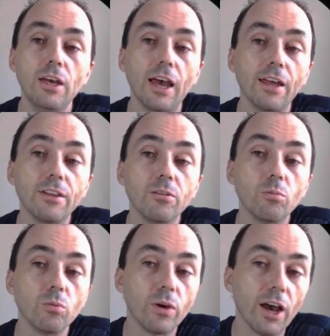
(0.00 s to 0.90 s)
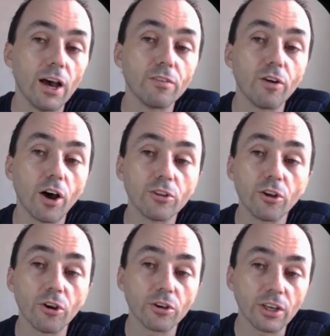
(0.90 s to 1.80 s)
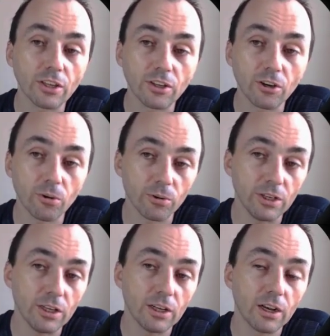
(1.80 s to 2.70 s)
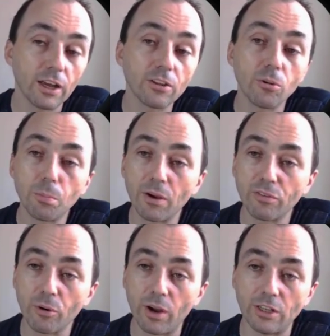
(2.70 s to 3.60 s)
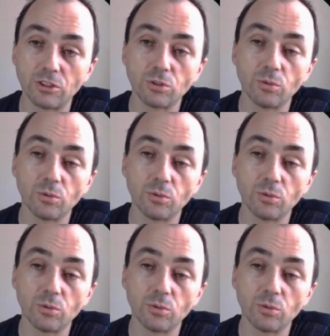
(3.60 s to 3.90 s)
And we have other category like the beverage.